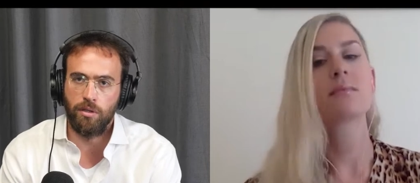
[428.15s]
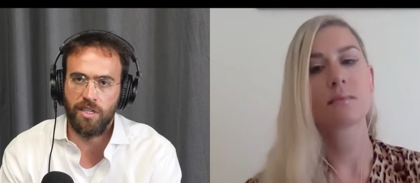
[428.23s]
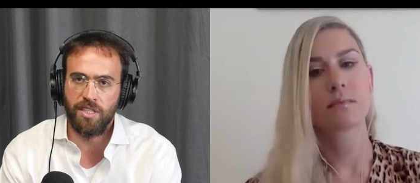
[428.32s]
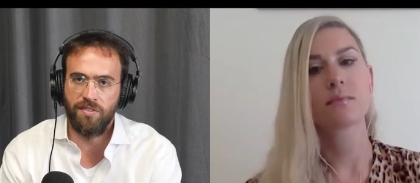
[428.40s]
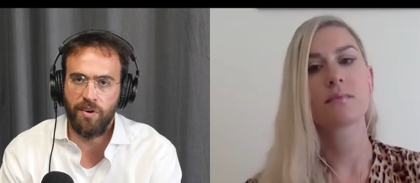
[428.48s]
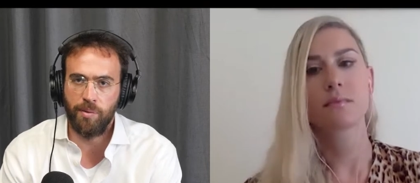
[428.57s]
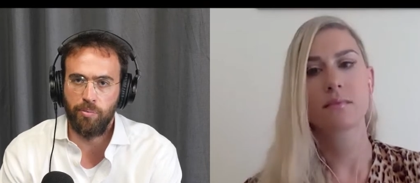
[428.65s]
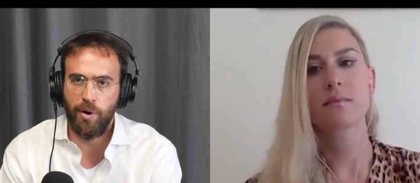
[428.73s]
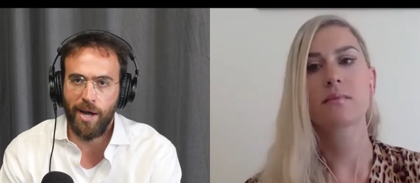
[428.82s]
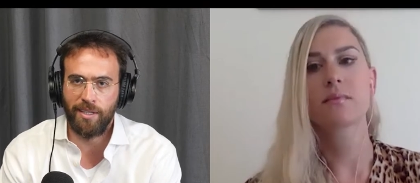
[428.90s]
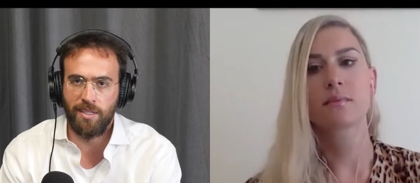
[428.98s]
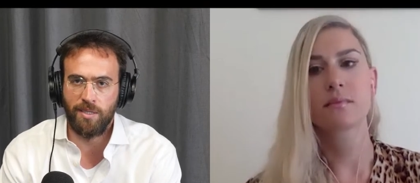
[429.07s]
Speaker 1: It's very
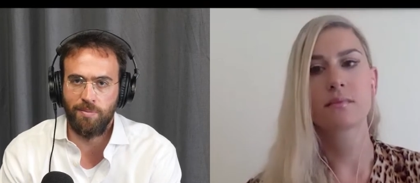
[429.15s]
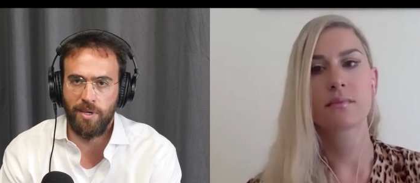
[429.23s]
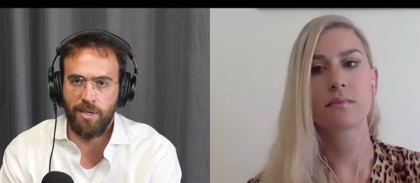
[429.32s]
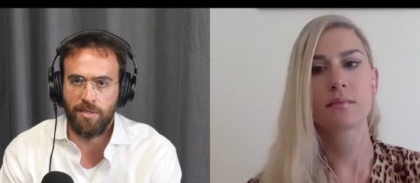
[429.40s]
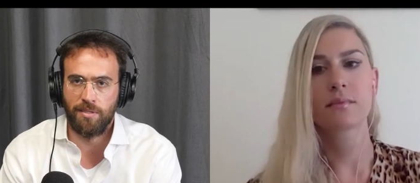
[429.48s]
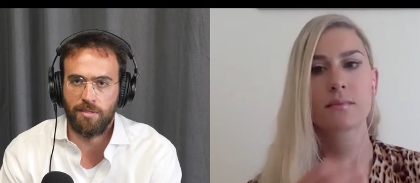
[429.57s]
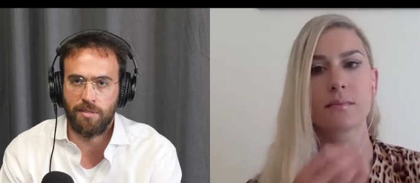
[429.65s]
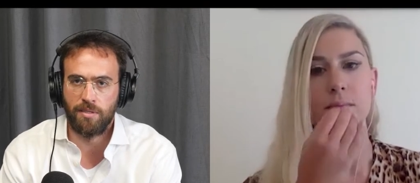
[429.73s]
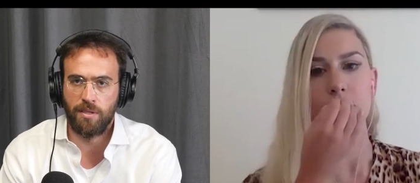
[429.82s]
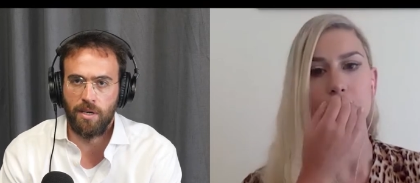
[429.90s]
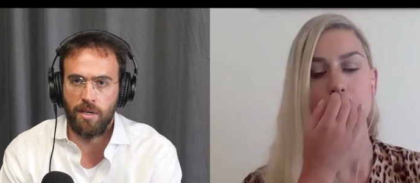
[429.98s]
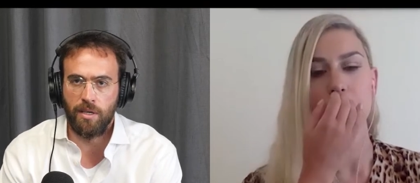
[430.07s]
practice-based,
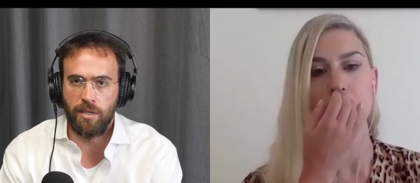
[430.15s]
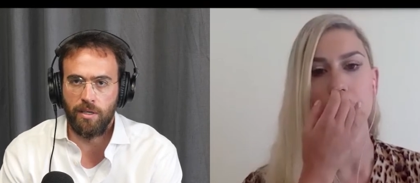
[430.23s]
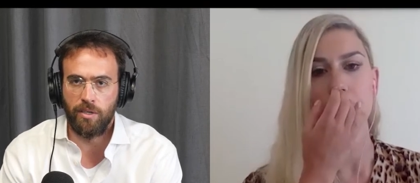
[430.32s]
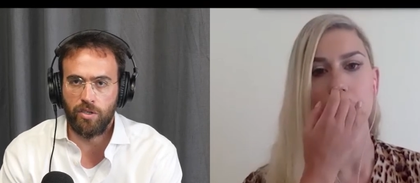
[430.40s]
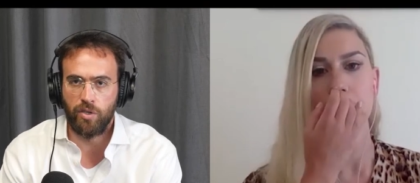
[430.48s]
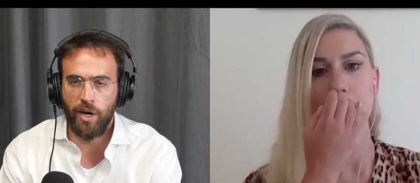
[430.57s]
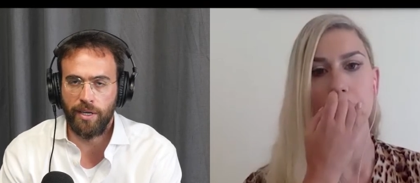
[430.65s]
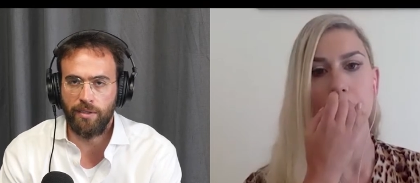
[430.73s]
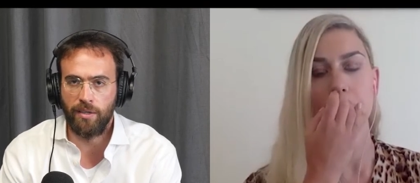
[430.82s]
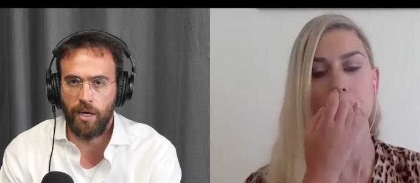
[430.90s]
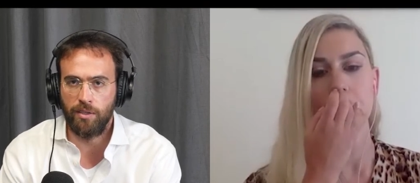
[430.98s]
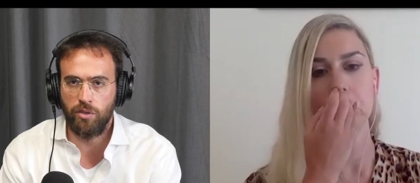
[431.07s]
you know, trying
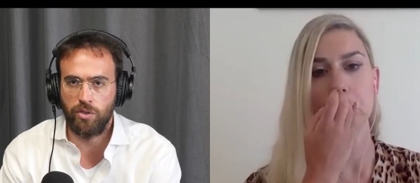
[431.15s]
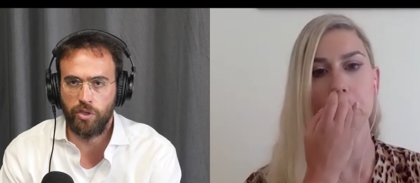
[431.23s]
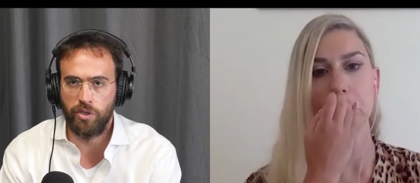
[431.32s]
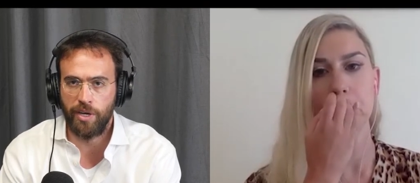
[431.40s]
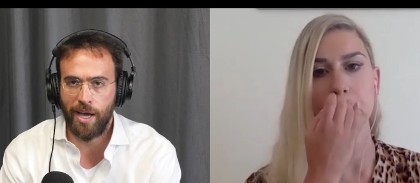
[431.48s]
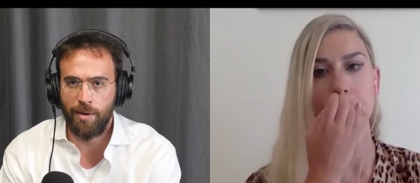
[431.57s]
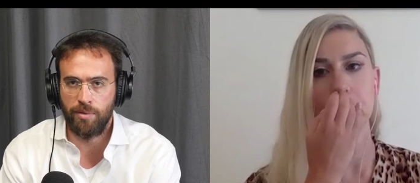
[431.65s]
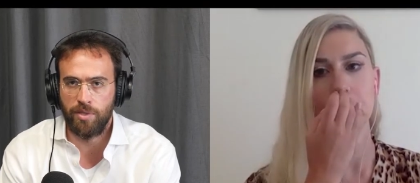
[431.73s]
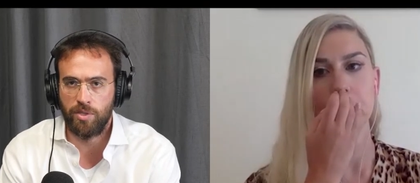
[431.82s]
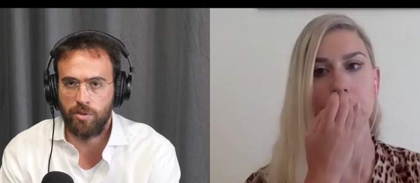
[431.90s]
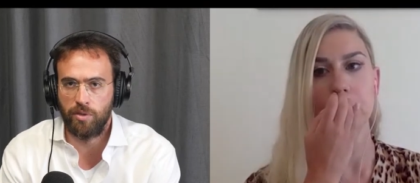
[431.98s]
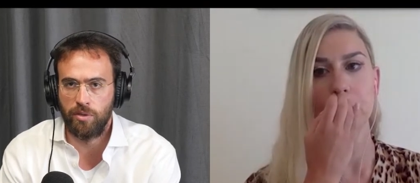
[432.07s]
to undo certain
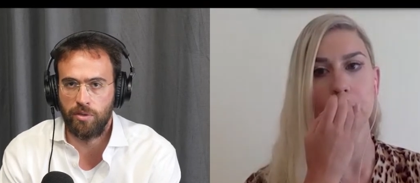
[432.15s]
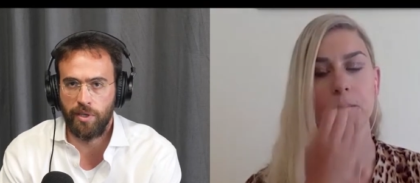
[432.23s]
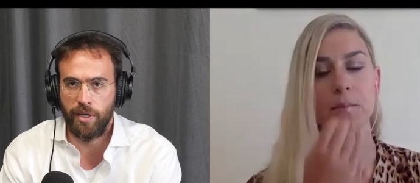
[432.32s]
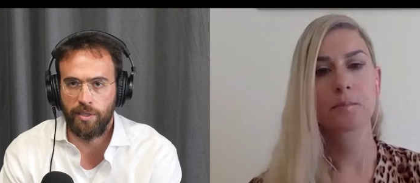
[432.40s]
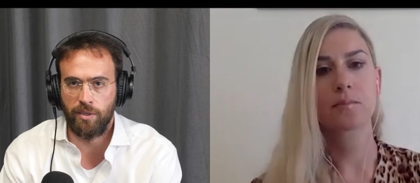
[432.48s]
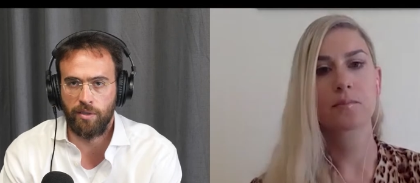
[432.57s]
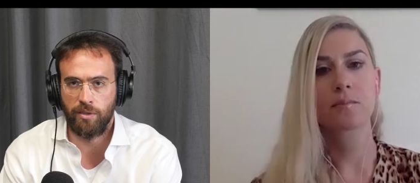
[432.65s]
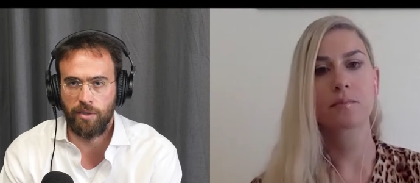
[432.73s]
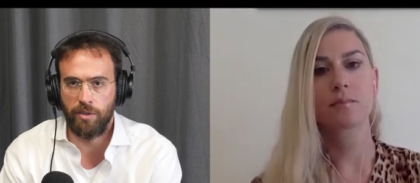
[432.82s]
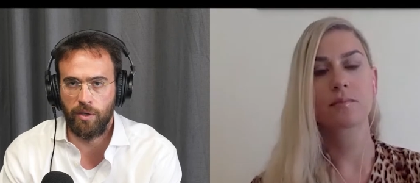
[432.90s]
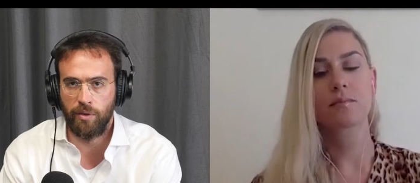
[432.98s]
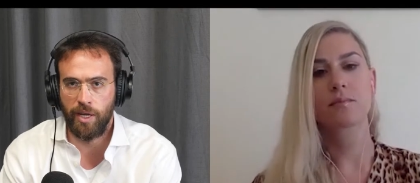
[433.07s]
habits or, and,
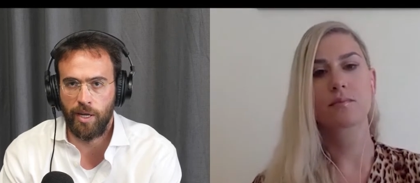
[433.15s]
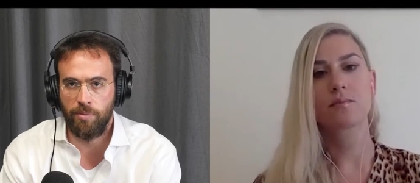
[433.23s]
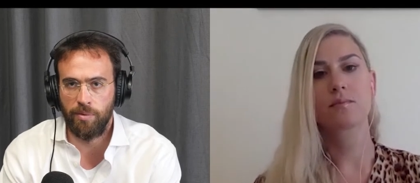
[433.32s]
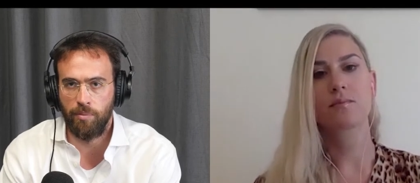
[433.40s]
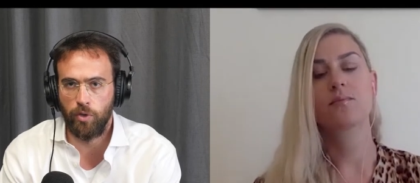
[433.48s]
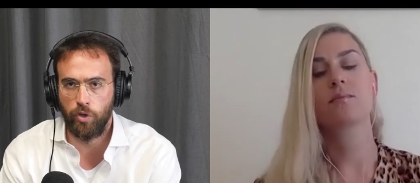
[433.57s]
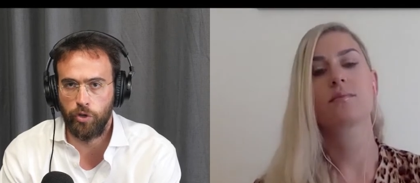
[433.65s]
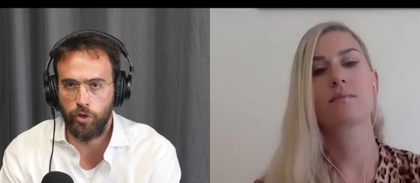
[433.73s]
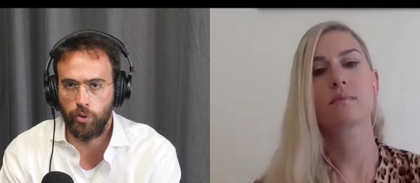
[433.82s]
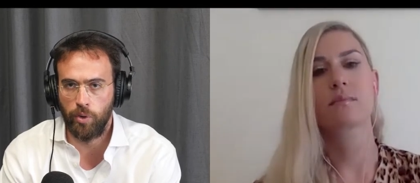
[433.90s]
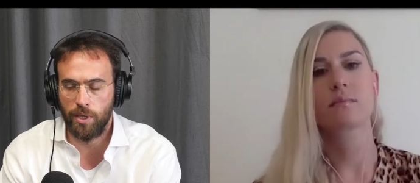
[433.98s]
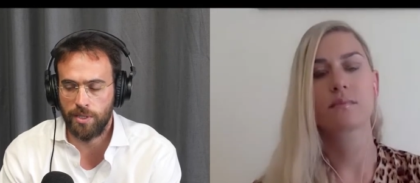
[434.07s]
you know, and help them learn
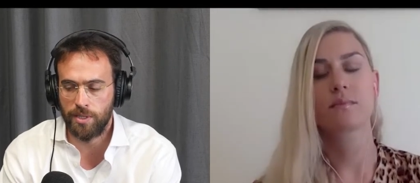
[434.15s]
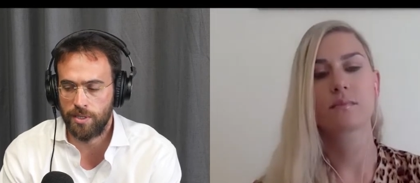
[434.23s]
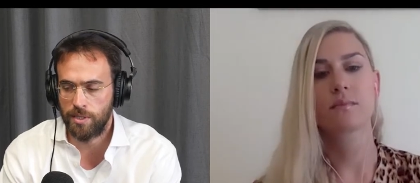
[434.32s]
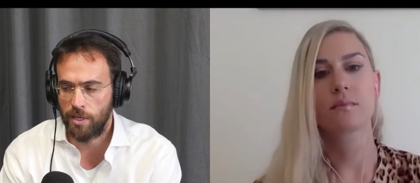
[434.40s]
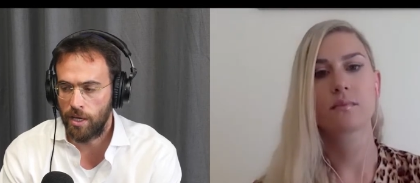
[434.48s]
new ones.